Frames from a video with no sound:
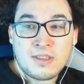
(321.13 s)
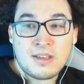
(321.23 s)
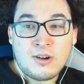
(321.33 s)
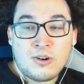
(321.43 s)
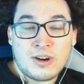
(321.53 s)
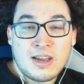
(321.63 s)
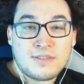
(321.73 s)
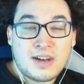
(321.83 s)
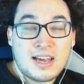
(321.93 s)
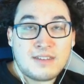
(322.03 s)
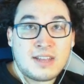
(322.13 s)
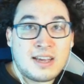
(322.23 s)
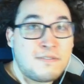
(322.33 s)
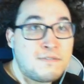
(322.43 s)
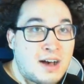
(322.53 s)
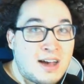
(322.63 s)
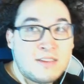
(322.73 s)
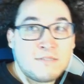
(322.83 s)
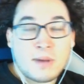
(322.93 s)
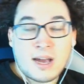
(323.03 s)
Or if I have like five
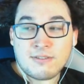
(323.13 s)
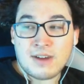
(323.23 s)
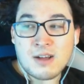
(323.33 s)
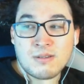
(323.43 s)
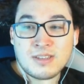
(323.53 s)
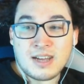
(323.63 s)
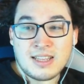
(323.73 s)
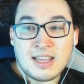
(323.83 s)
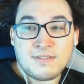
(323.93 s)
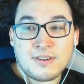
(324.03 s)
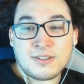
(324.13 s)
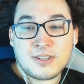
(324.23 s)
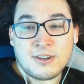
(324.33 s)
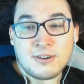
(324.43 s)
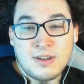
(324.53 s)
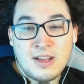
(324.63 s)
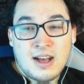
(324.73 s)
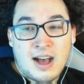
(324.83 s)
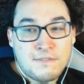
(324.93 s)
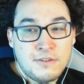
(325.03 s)
by round 11 or so, I
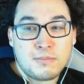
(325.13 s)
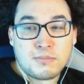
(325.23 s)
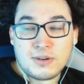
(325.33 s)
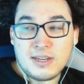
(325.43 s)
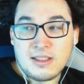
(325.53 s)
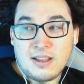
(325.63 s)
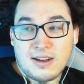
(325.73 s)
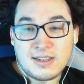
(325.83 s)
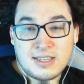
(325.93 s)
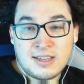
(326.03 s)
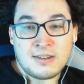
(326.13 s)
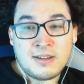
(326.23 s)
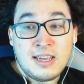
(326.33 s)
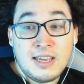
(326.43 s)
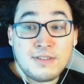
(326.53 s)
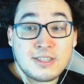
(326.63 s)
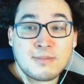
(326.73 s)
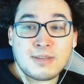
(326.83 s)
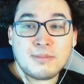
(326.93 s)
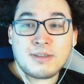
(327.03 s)
feel pretty locked in. Even
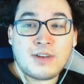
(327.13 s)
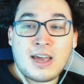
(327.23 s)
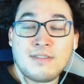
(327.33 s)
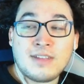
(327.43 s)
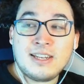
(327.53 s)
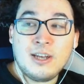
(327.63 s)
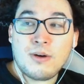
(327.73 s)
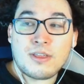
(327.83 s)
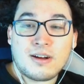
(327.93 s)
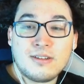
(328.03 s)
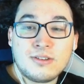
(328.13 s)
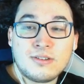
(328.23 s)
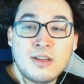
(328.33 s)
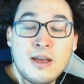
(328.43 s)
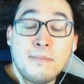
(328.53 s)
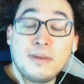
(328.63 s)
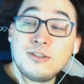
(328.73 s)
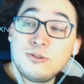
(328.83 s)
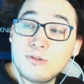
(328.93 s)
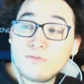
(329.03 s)
sometimes if I have like no other hunters, because you
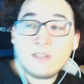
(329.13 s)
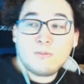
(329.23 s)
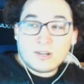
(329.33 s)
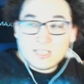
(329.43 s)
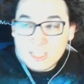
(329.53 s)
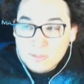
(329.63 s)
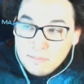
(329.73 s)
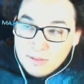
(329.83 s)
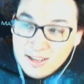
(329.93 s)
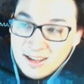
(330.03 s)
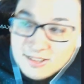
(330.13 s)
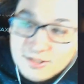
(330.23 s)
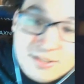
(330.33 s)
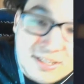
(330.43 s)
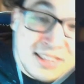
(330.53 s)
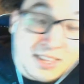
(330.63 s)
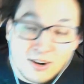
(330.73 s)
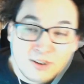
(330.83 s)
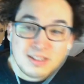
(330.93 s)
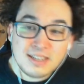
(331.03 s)
don't really want to be playing hunters in the
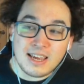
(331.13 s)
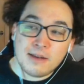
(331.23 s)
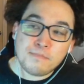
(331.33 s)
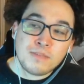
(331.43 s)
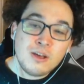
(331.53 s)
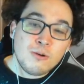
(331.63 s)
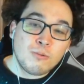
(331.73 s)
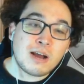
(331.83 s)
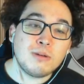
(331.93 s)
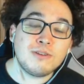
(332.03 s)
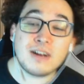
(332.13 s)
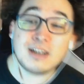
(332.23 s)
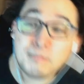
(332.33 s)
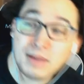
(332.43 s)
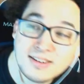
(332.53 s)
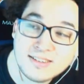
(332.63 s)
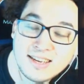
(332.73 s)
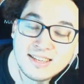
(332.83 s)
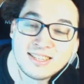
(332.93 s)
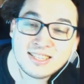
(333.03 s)
early game. What I would recommend is
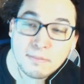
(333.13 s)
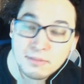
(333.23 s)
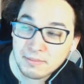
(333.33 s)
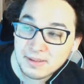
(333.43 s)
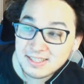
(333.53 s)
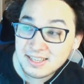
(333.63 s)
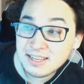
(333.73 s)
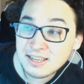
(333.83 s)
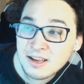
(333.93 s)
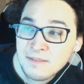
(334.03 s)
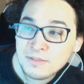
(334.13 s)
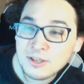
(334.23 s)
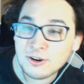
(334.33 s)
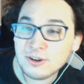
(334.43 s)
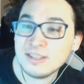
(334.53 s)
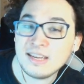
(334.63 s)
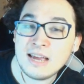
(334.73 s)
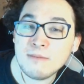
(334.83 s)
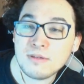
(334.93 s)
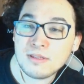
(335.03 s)
supplementing your early game
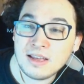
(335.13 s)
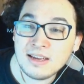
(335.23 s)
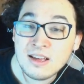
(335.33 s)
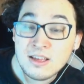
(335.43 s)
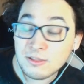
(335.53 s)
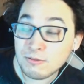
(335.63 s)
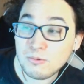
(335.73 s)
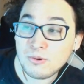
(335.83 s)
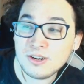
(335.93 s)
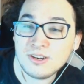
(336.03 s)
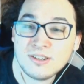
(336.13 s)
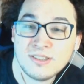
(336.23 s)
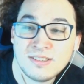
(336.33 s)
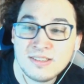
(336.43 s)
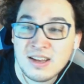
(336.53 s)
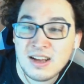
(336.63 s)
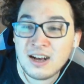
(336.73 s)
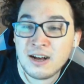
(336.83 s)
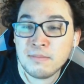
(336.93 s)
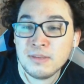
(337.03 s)
with like the warriors.
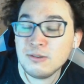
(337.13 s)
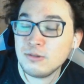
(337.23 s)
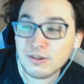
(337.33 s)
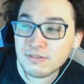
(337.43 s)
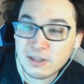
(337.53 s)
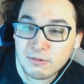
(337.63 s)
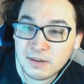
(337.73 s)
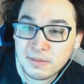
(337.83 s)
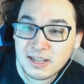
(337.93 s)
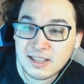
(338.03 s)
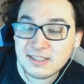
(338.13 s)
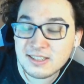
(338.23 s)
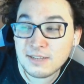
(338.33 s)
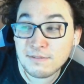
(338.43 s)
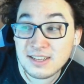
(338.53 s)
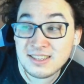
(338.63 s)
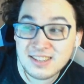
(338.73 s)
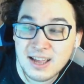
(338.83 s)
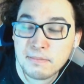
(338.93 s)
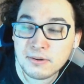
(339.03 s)
Um, you don't really want to be collecting stuff like
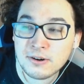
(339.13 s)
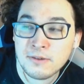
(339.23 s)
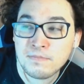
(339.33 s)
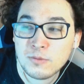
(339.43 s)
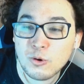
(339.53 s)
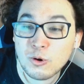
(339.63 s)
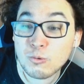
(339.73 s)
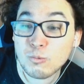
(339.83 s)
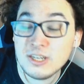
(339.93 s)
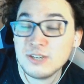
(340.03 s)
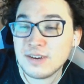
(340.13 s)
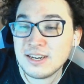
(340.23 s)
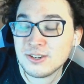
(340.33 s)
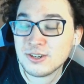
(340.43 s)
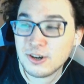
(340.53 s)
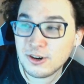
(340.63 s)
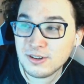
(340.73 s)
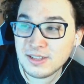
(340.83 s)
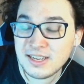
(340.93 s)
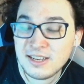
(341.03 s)
sniper or Windranger
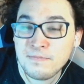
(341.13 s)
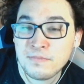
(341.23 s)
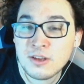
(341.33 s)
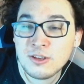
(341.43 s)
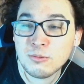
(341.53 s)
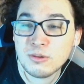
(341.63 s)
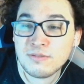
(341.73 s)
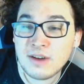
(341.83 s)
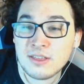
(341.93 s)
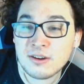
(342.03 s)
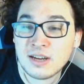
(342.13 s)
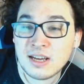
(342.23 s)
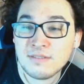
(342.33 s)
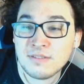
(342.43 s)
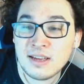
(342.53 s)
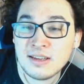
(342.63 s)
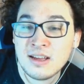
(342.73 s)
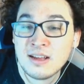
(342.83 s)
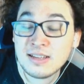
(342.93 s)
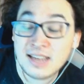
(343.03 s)
early, you would rather kind of like
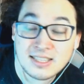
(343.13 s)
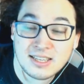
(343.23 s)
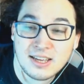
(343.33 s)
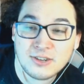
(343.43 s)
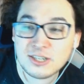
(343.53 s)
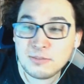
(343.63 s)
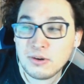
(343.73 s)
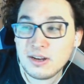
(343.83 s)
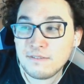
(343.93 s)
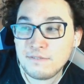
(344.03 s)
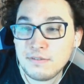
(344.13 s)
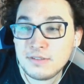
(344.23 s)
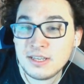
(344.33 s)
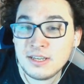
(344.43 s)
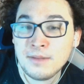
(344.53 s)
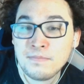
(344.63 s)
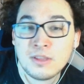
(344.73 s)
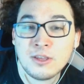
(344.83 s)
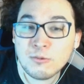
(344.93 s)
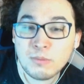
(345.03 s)
get to interest point on 50, you
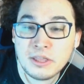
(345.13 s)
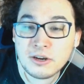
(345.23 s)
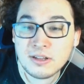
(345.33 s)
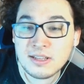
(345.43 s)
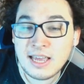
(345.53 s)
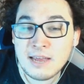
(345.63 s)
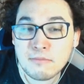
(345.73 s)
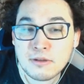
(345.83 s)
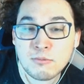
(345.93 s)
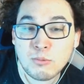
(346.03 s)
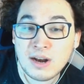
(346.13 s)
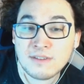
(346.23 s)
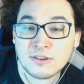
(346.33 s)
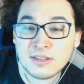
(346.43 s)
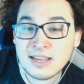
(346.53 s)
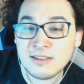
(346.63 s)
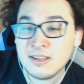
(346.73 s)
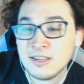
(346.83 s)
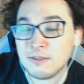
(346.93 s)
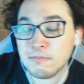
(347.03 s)
know, win the early game with whatever like, you
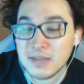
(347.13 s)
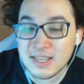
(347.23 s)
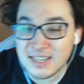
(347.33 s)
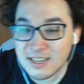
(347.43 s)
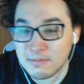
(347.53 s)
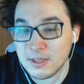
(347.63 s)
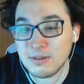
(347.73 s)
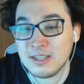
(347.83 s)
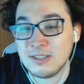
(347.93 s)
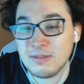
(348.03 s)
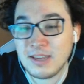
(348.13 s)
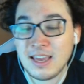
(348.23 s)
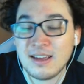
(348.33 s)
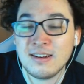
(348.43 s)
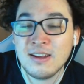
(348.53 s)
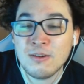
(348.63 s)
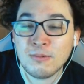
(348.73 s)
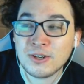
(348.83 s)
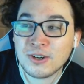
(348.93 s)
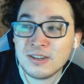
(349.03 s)
know, medium units you can, which
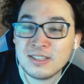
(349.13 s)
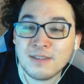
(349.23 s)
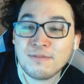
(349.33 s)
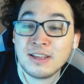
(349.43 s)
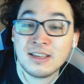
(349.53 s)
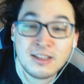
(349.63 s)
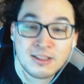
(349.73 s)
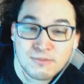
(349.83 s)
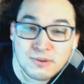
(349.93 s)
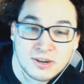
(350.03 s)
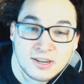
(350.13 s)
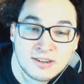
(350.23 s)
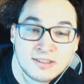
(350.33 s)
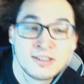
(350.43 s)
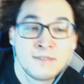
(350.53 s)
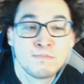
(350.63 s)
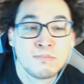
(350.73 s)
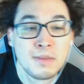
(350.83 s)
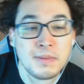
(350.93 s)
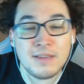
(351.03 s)
are stuff like the warriors,
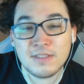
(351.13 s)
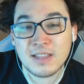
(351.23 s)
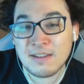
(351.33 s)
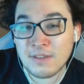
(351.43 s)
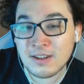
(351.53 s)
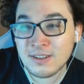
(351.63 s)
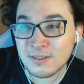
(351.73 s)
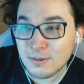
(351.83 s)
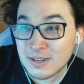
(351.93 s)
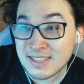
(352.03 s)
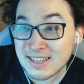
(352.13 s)
maybe even like value units like